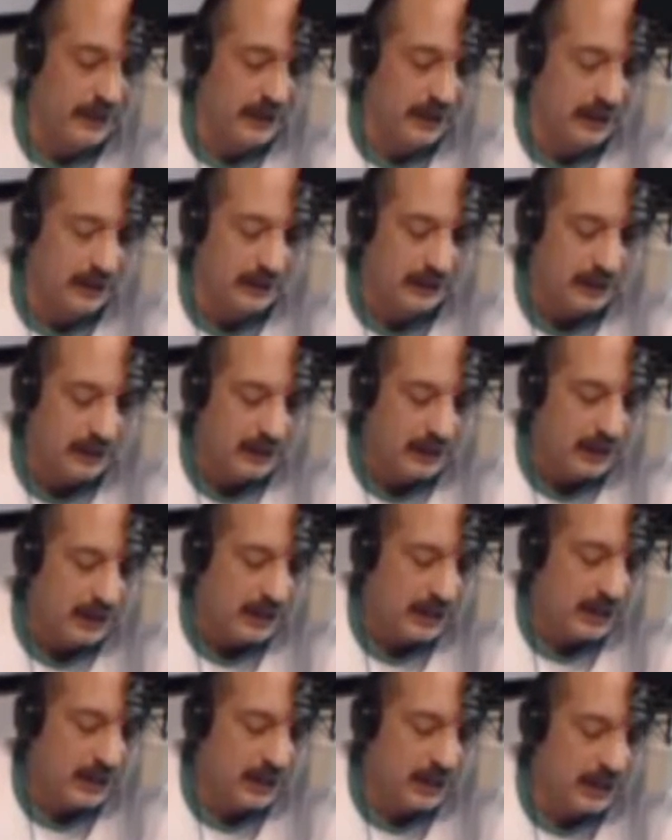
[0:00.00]
You know,
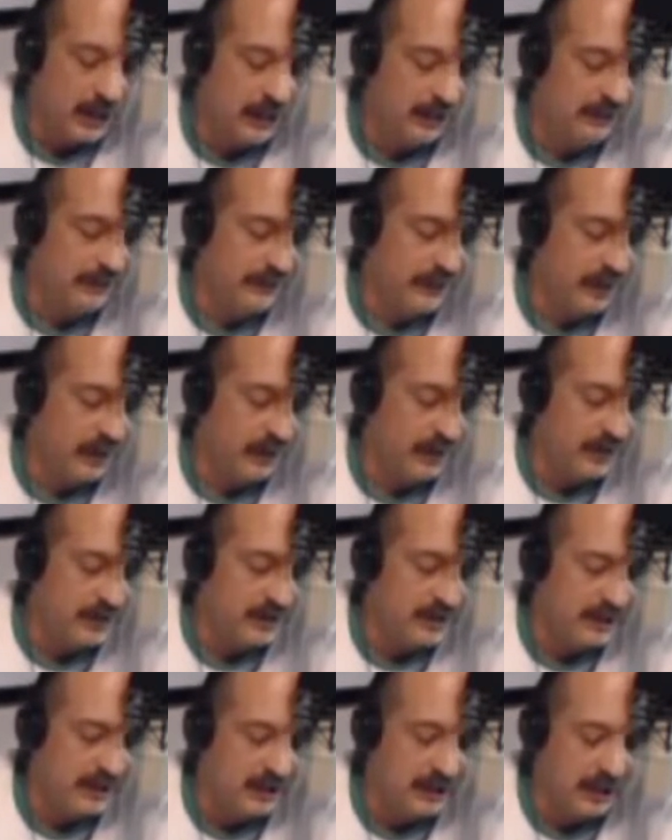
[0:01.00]
uh, as far as
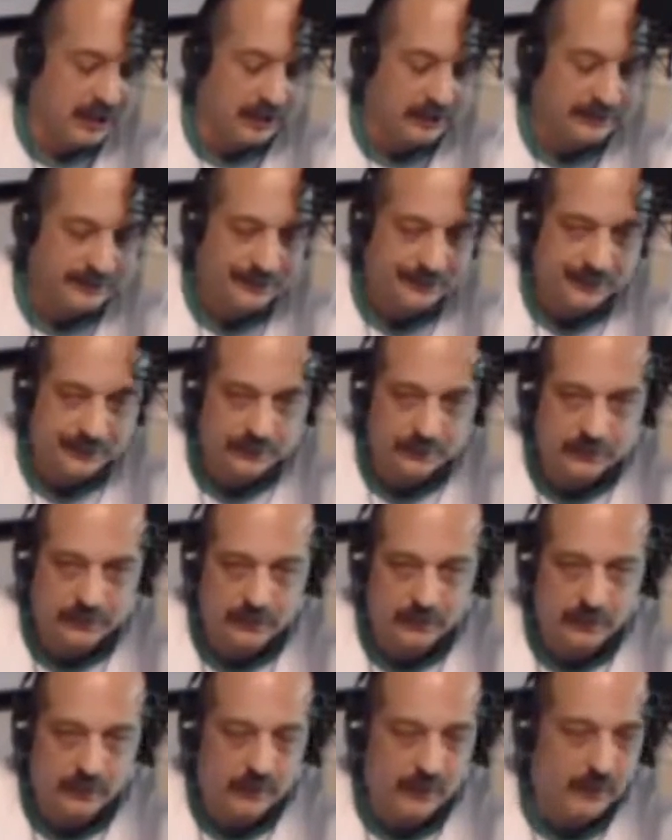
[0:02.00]
the uh,
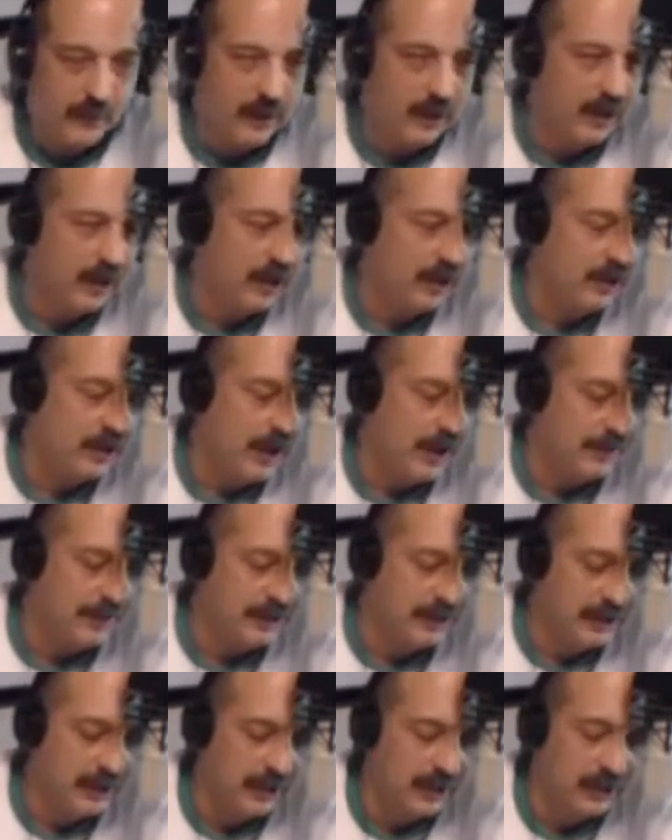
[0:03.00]
uh,
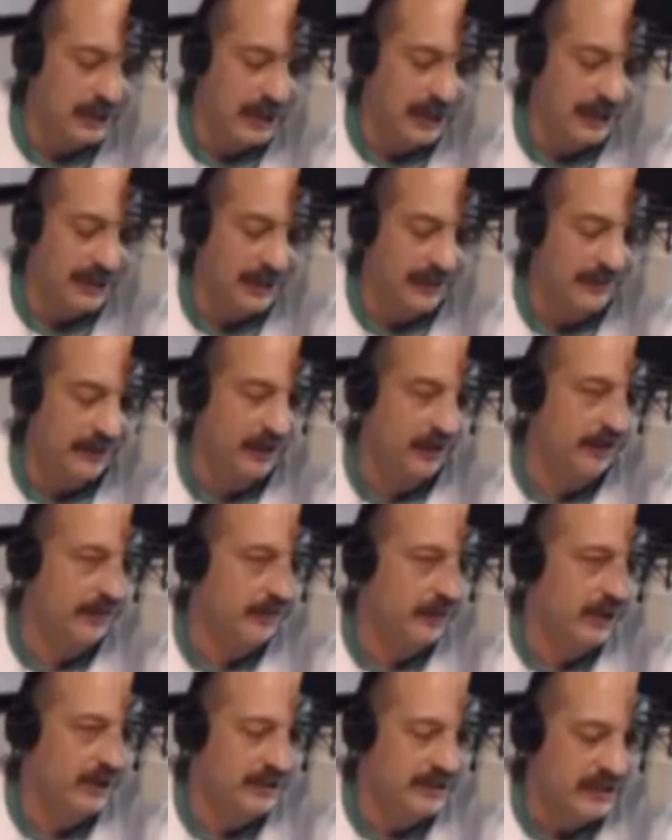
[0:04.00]
commentating, I give it a
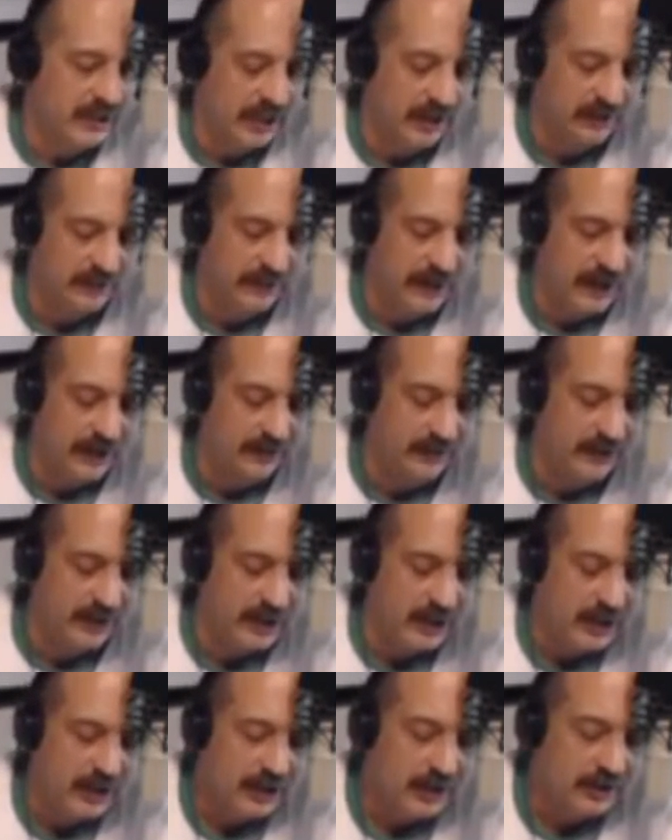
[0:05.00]
three. It's satisfactory.
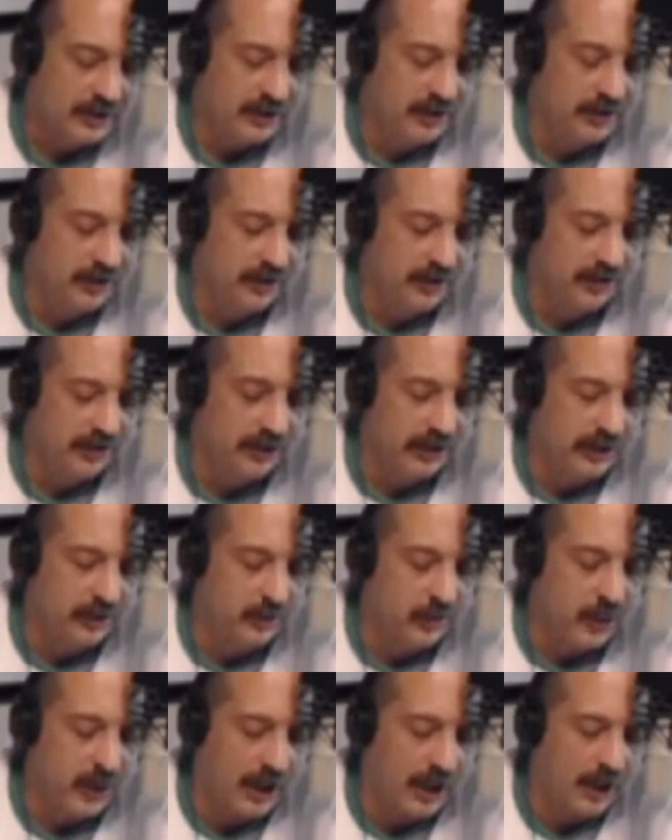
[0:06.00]
The crew did
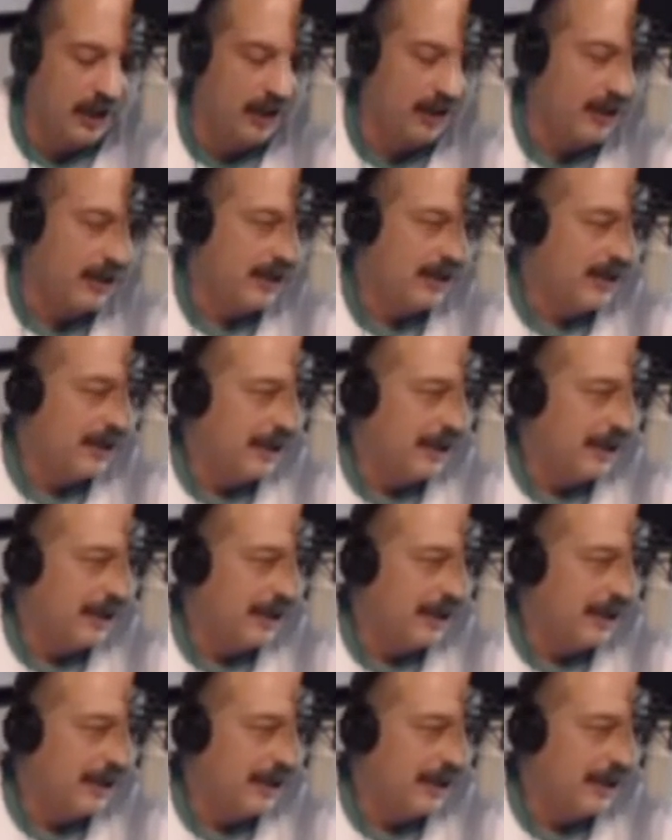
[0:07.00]
well.